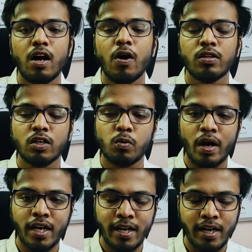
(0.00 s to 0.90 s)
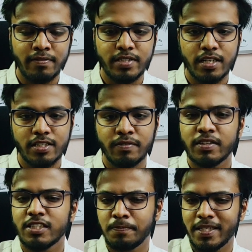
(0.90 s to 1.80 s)
on the quantitative section,
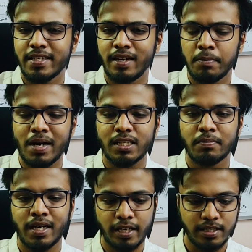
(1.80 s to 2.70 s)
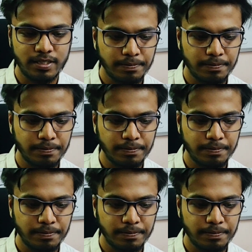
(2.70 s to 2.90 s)
which is basically mathematics.